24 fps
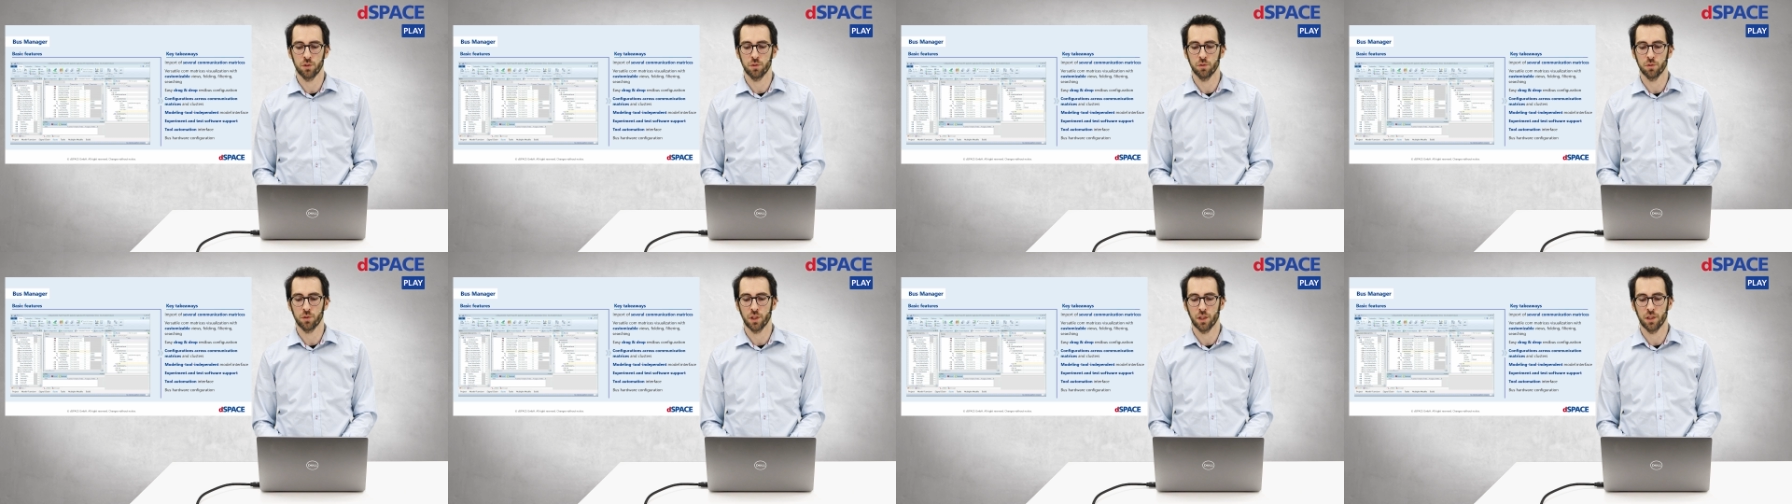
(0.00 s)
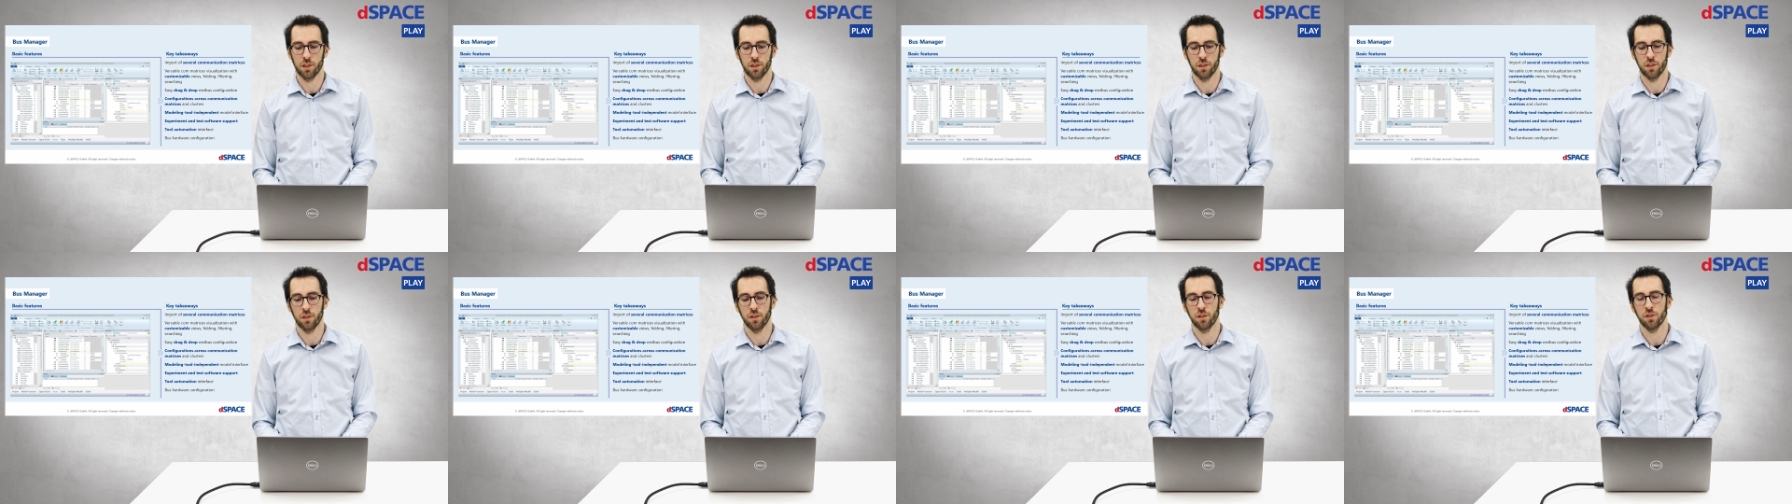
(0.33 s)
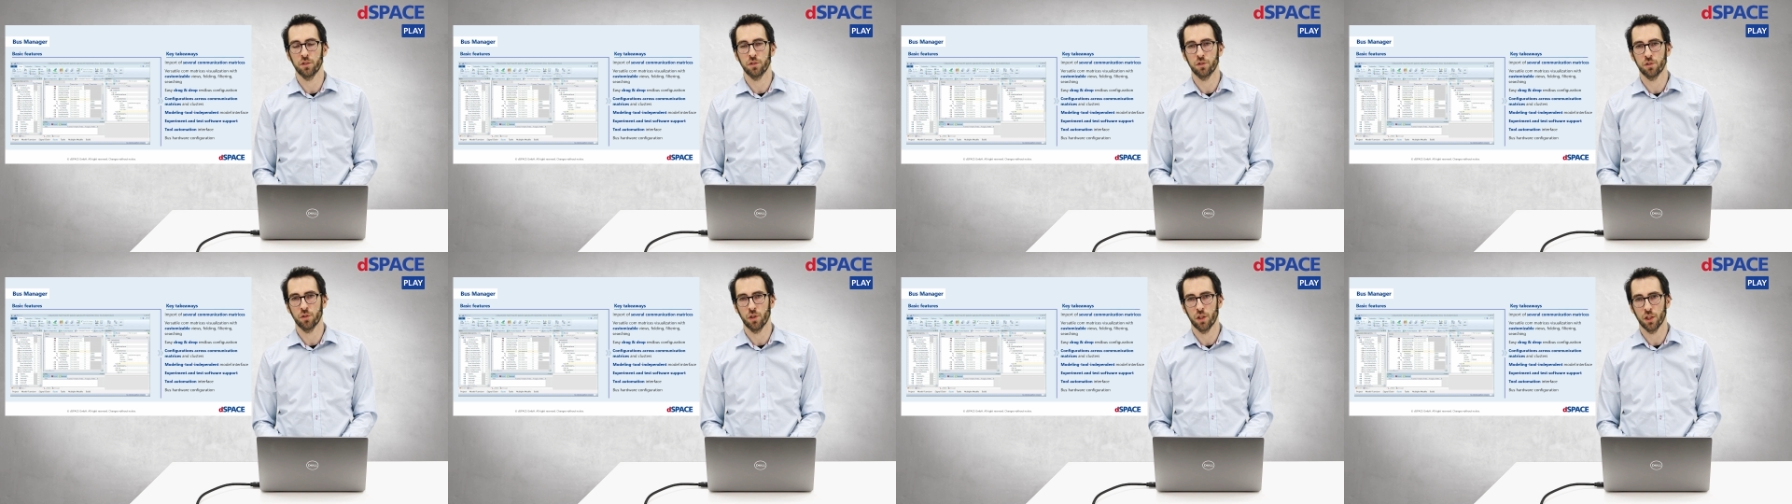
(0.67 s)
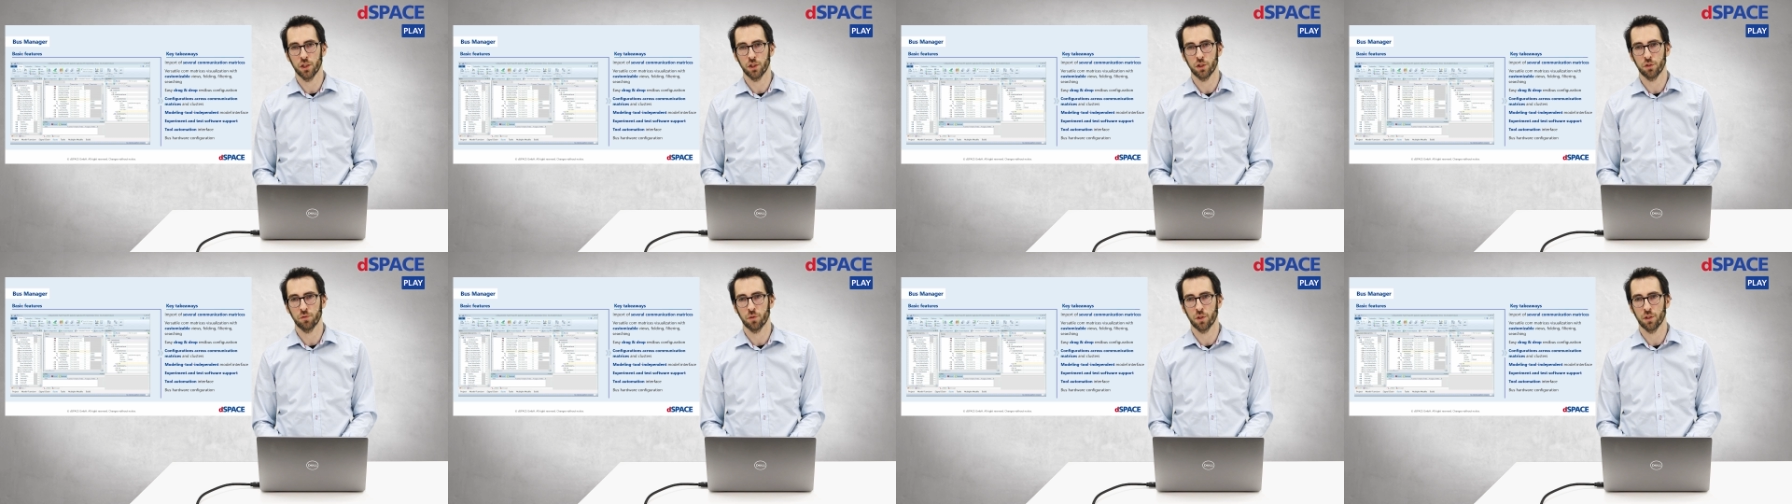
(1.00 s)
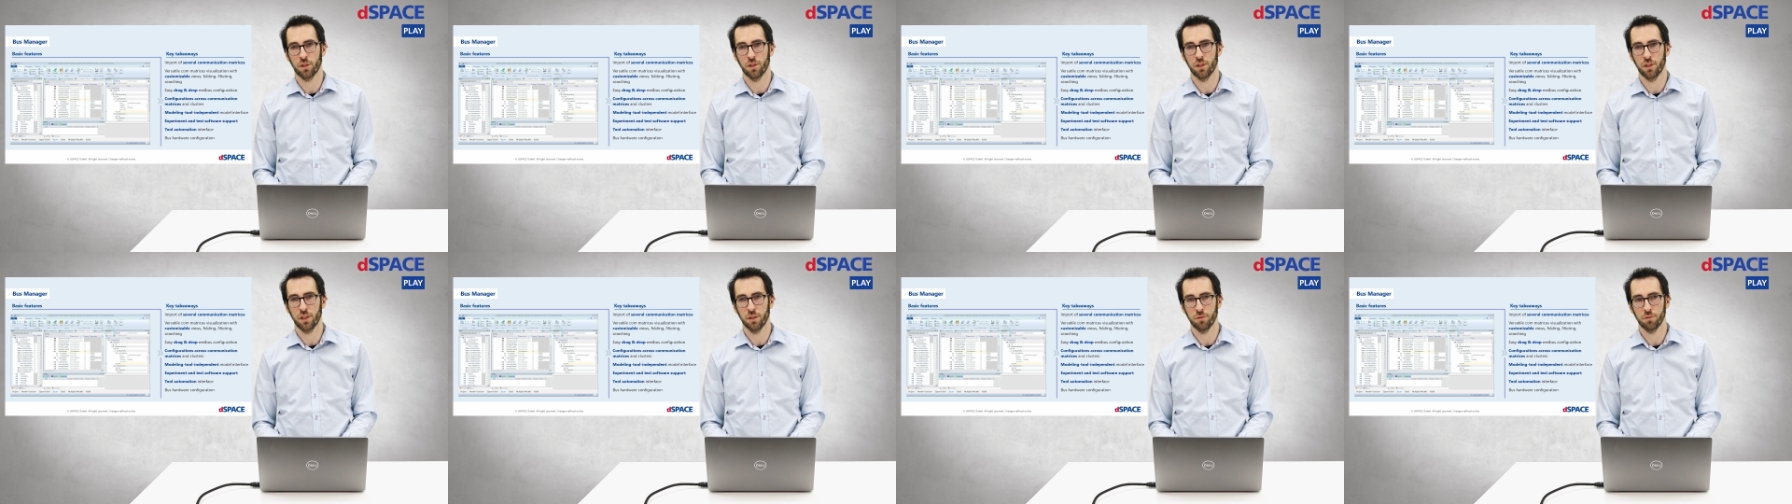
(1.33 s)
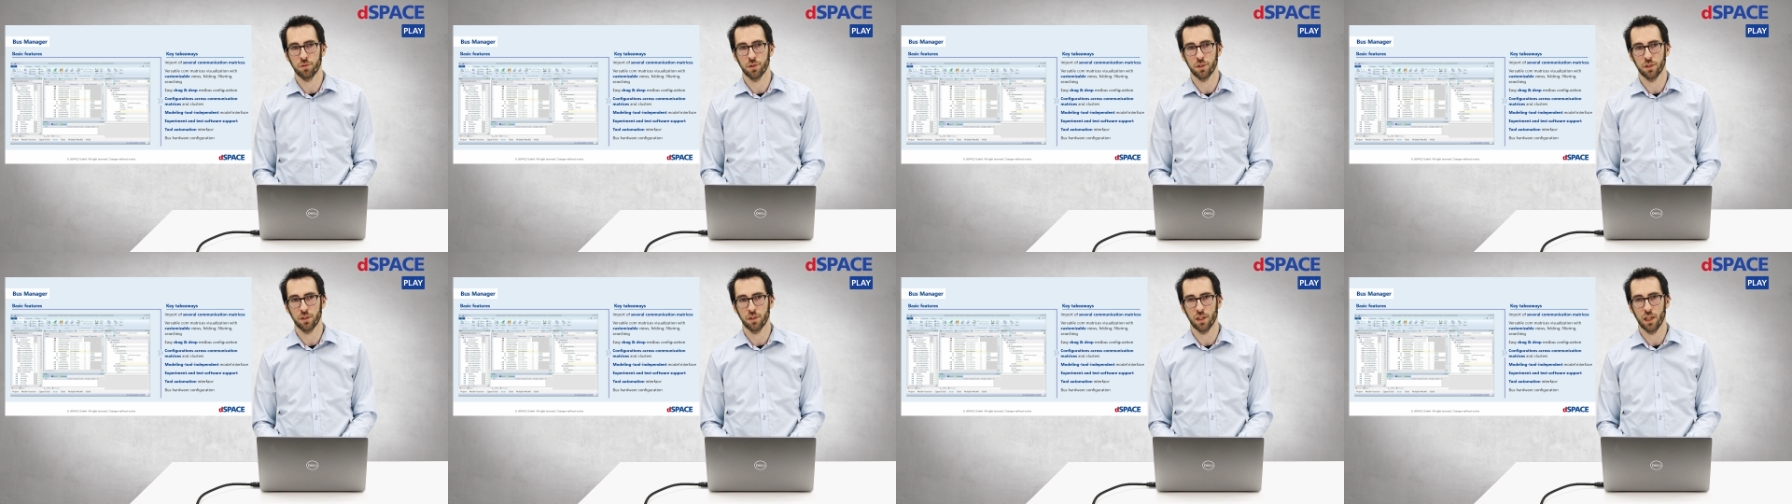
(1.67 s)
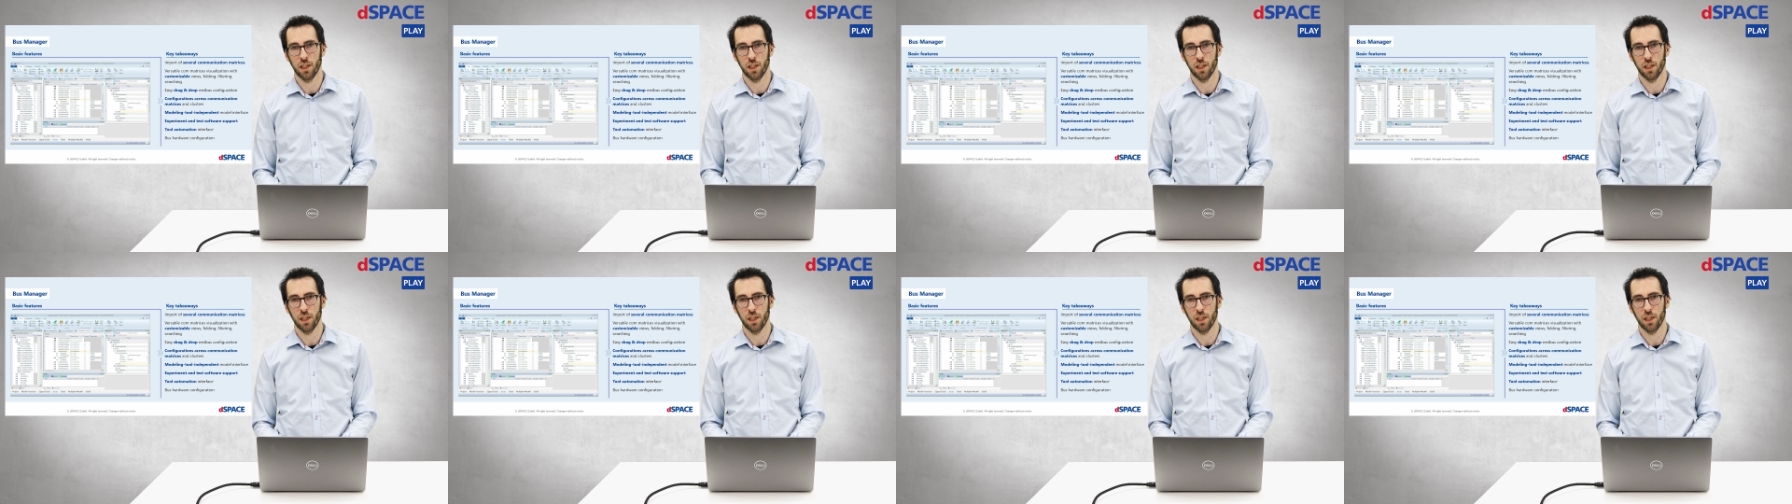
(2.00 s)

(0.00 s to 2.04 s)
you can search for the different